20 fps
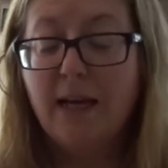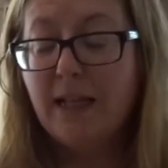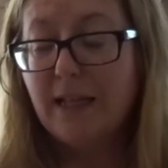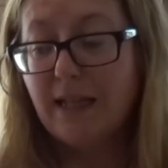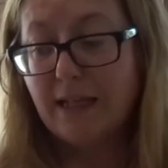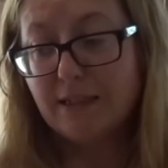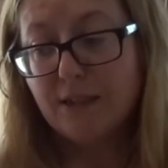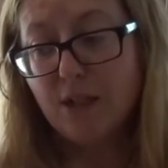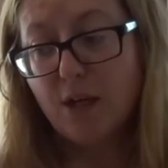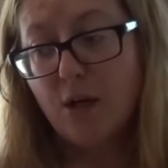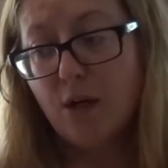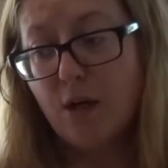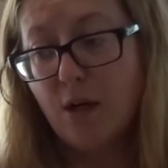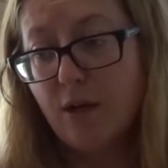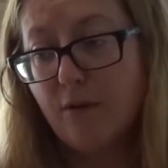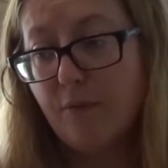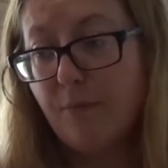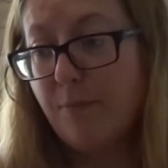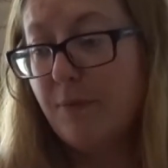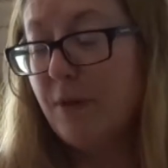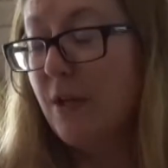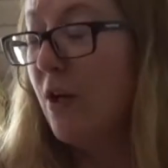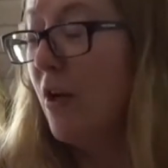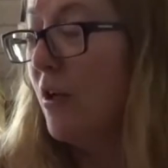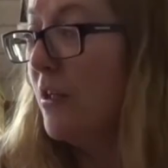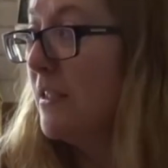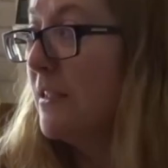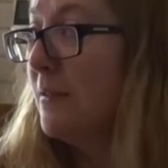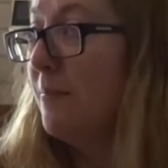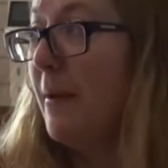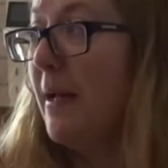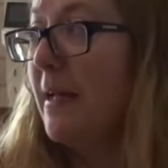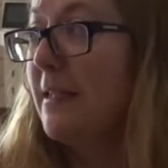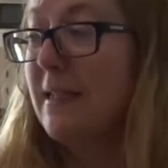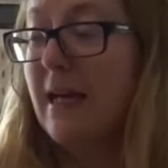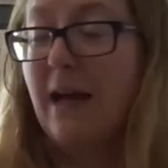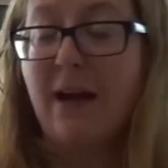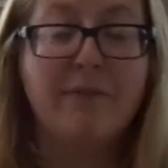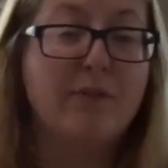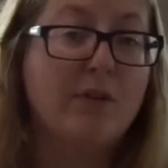That's a lot of space.
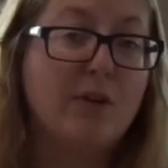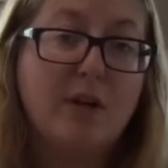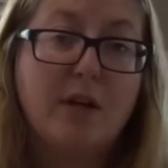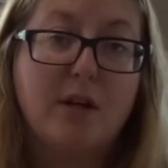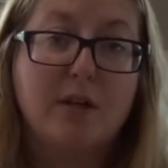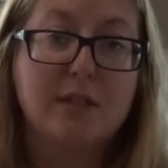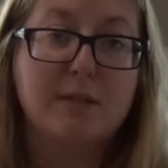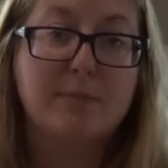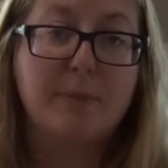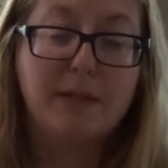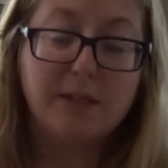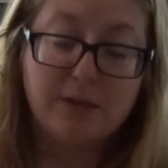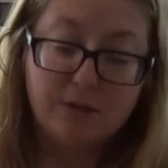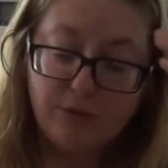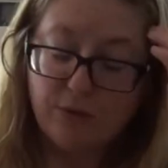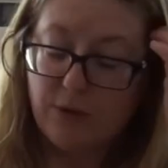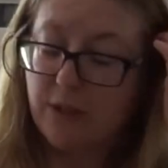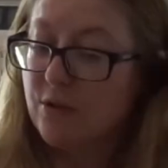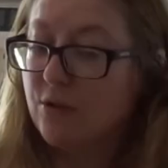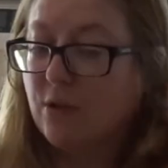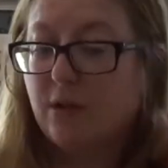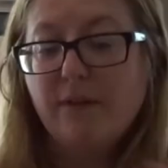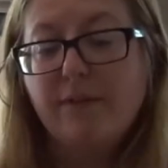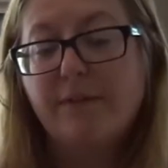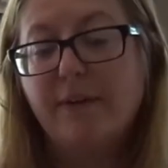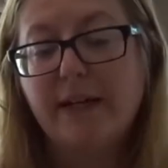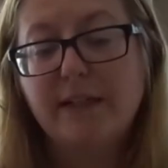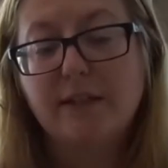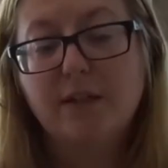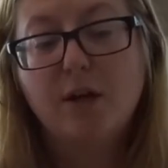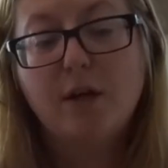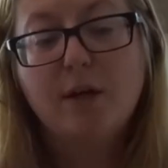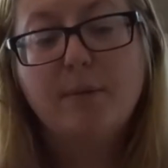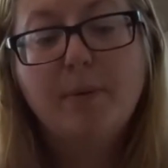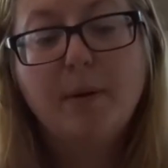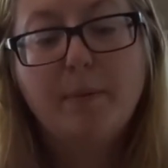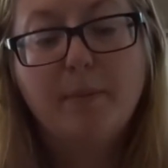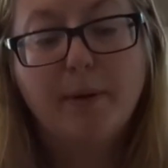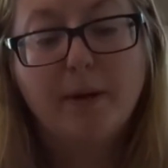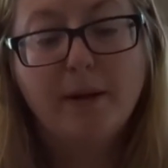I haven't got a lot of space to grow this, so you'll find a lot of
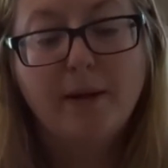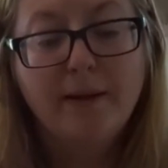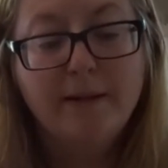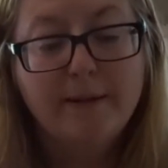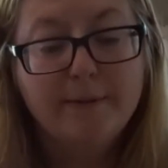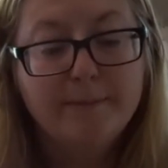people